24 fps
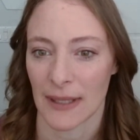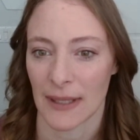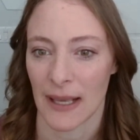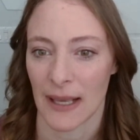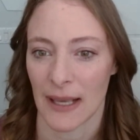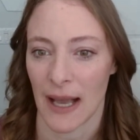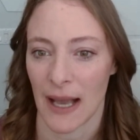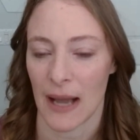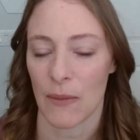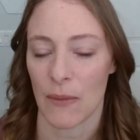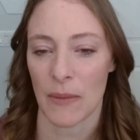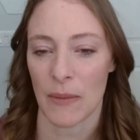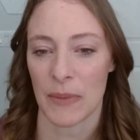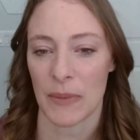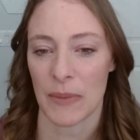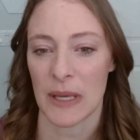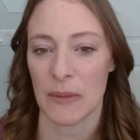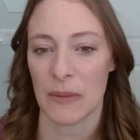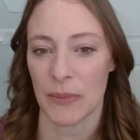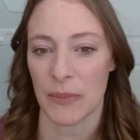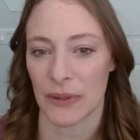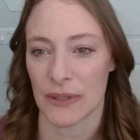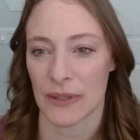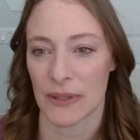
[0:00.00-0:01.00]
I want
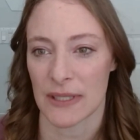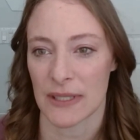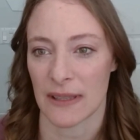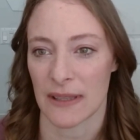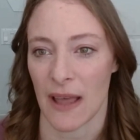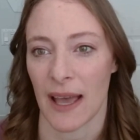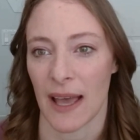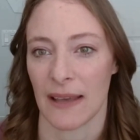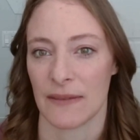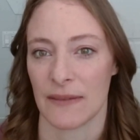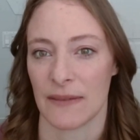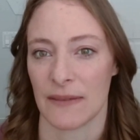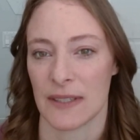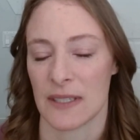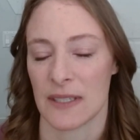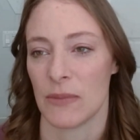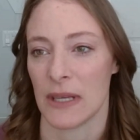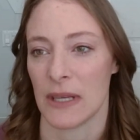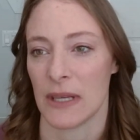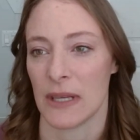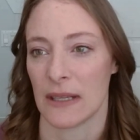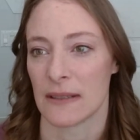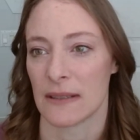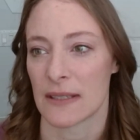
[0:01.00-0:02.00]
people's lives to
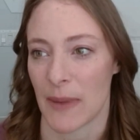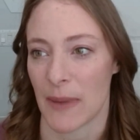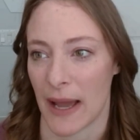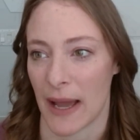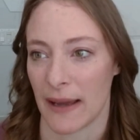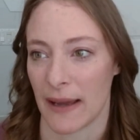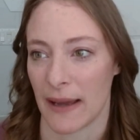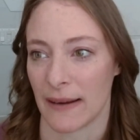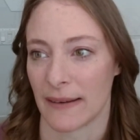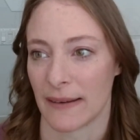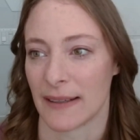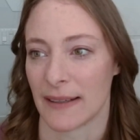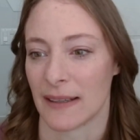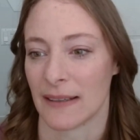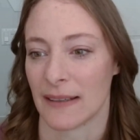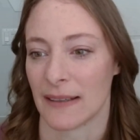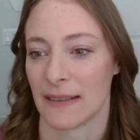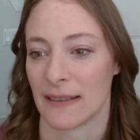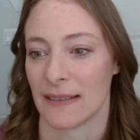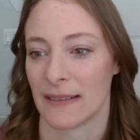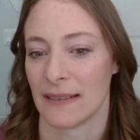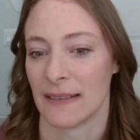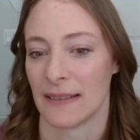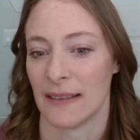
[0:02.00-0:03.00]
be inspired
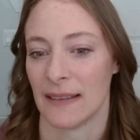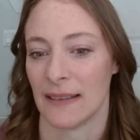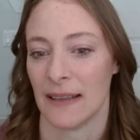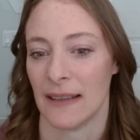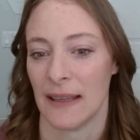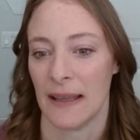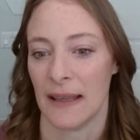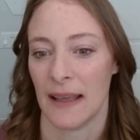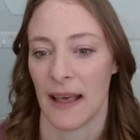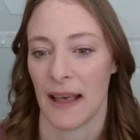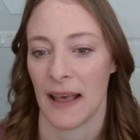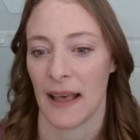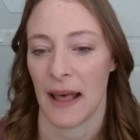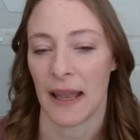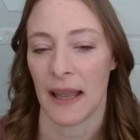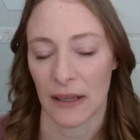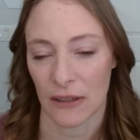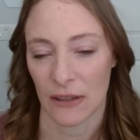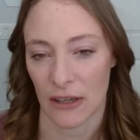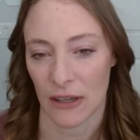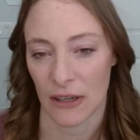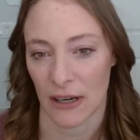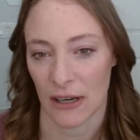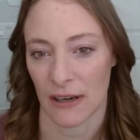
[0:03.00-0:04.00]
and
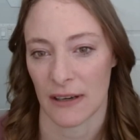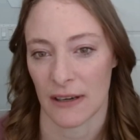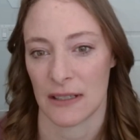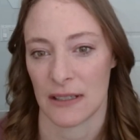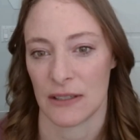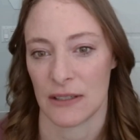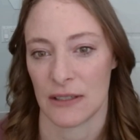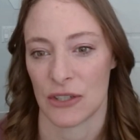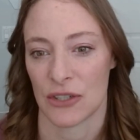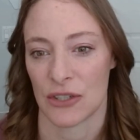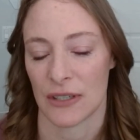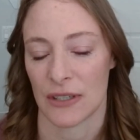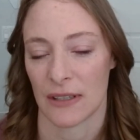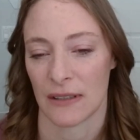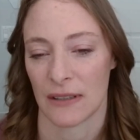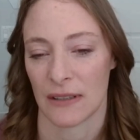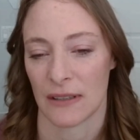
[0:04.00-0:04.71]
encouraged